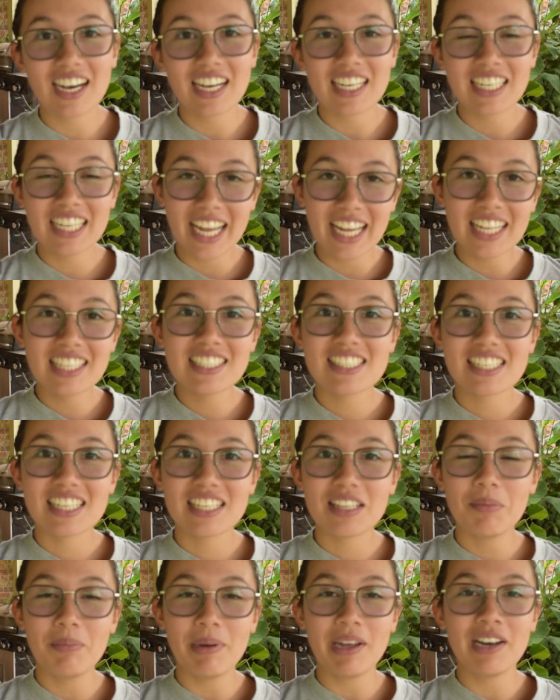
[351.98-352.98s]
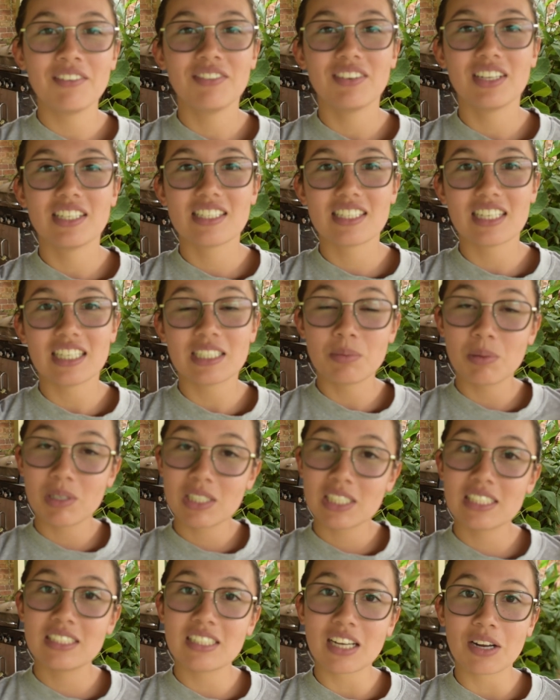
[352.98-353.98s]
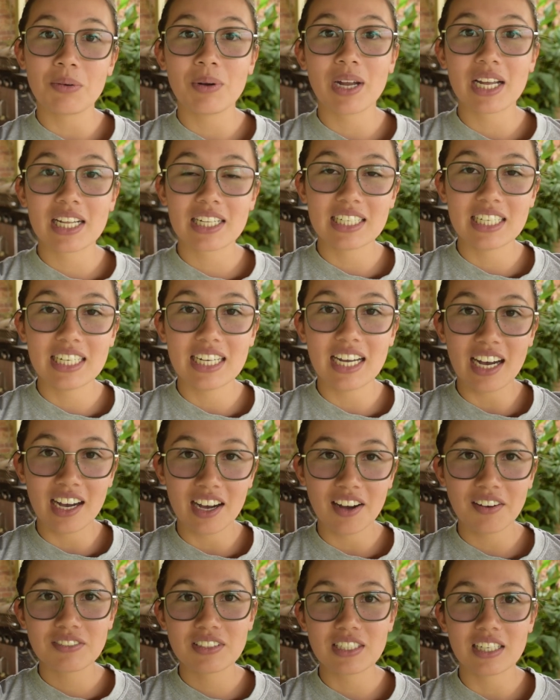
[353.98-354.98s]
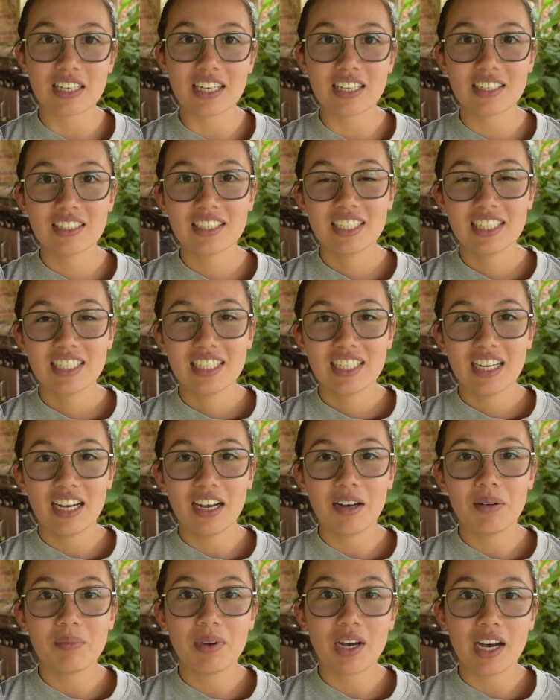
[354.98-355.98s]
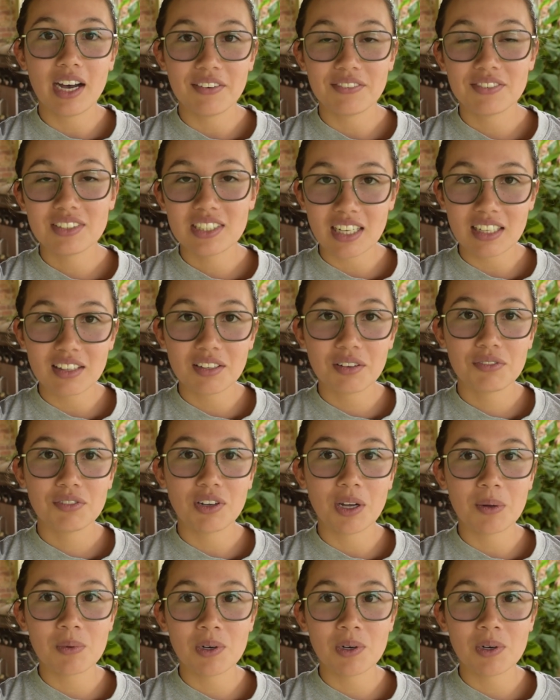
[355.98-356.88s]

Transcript: I can see the benefits, especially directly after I've done the foam